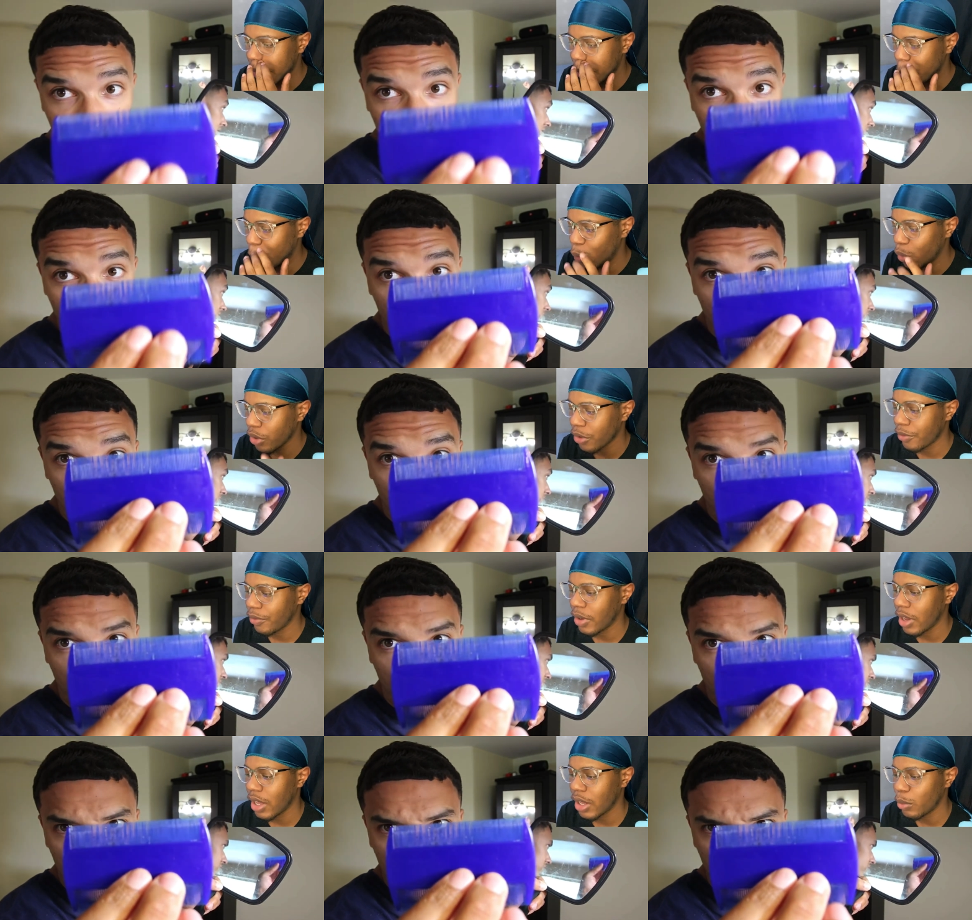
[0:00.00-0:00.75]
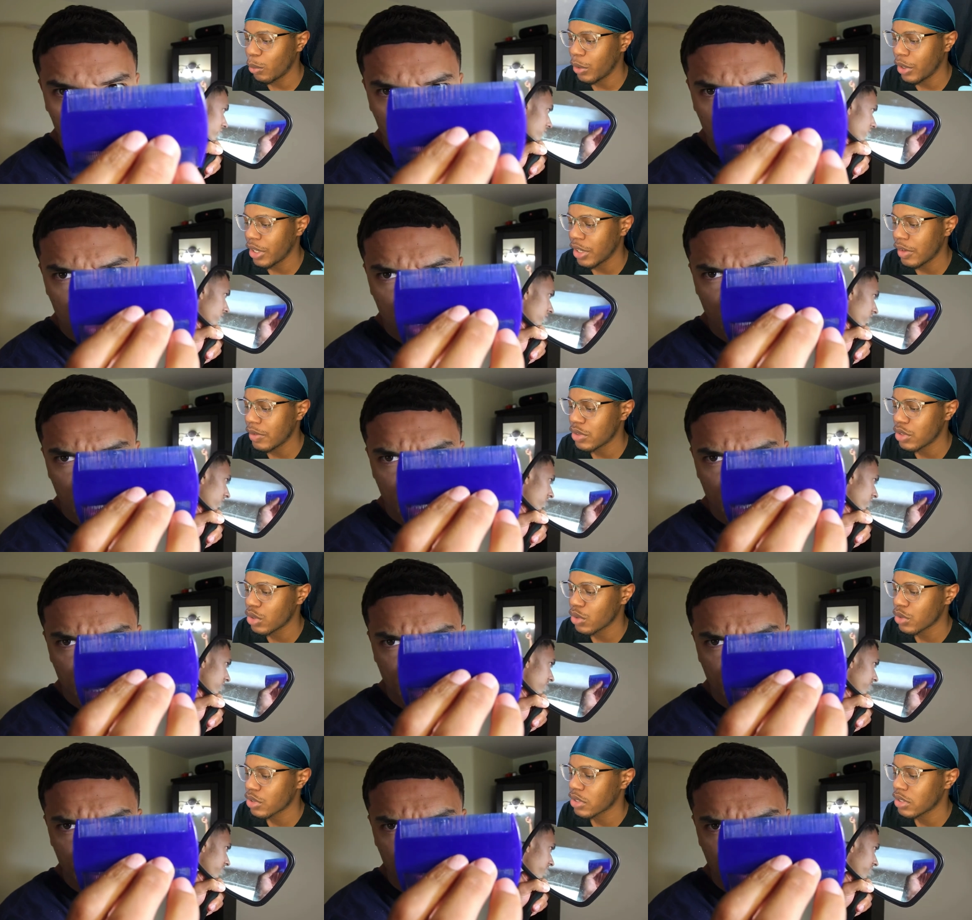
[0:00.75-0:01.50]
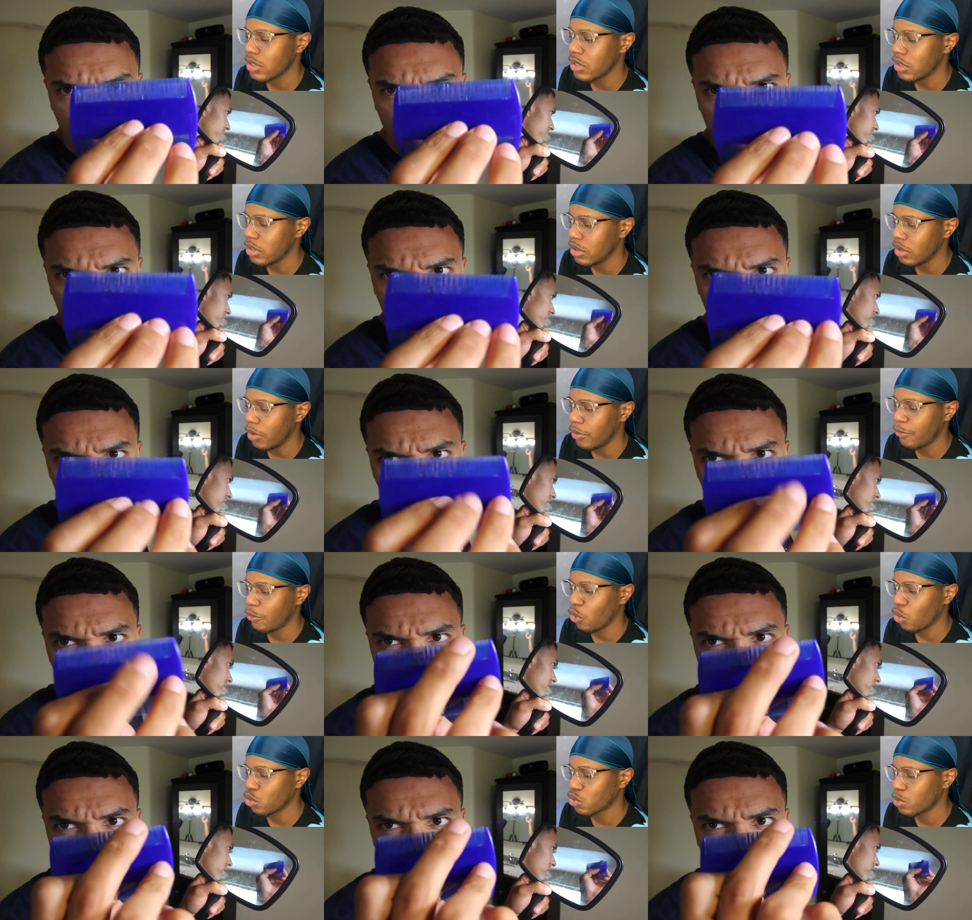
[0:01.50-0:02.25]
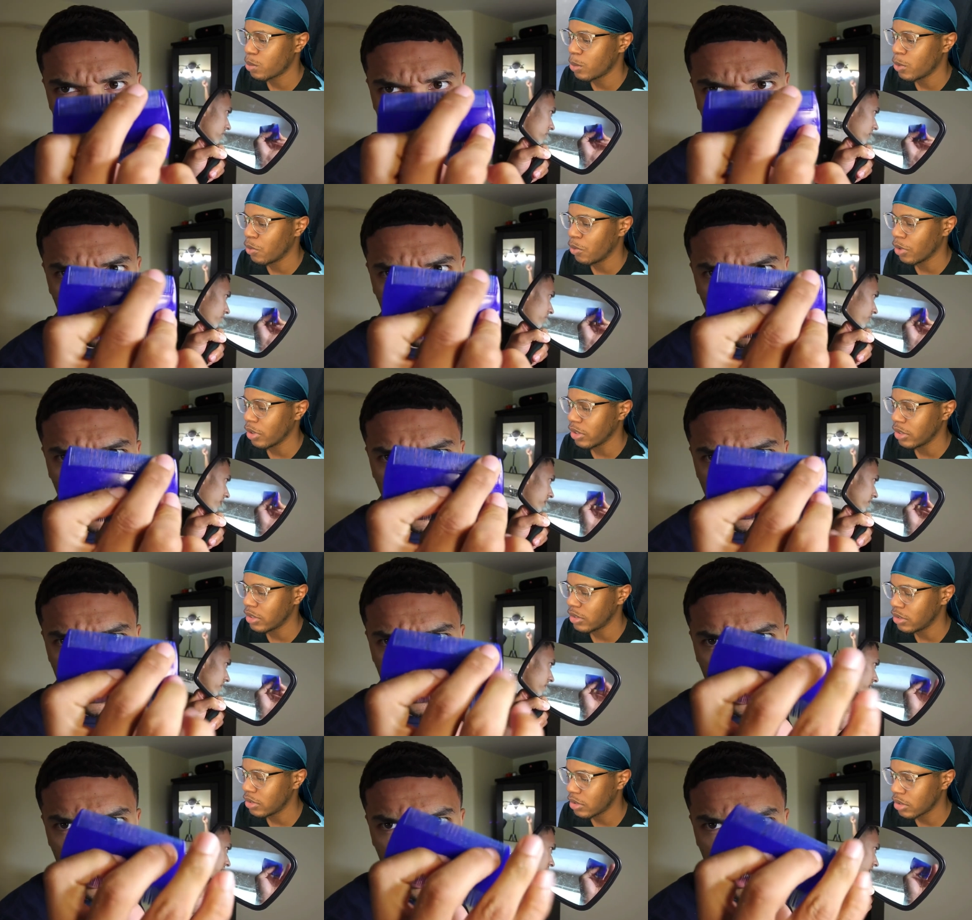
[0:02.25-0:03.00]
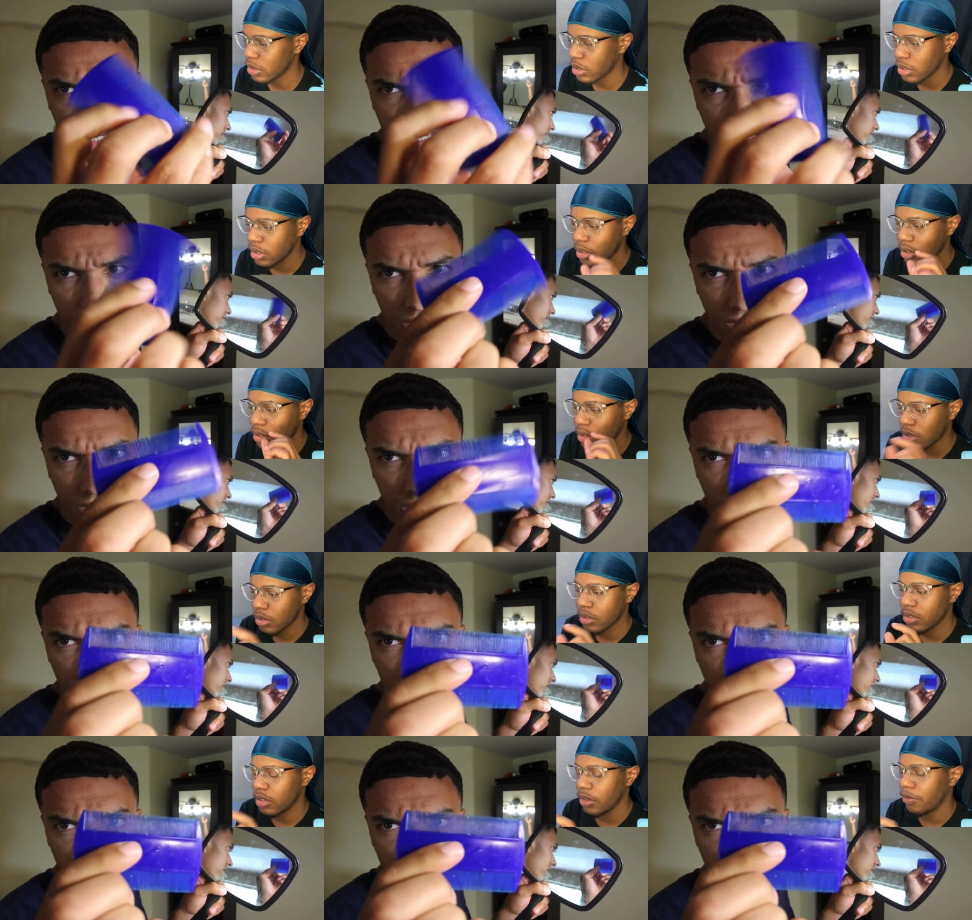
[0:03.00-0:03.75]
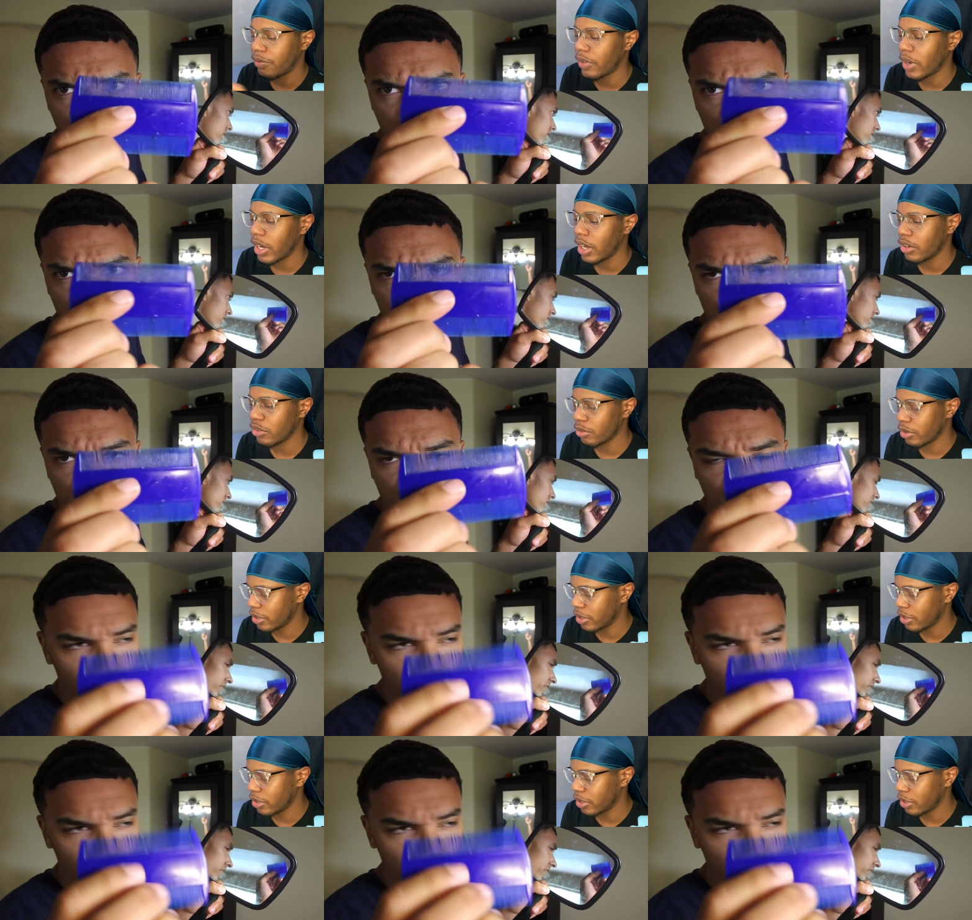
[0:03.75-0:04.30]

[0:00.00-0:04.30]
Speaker 1: more defined waves you'll see the forks would be really defined right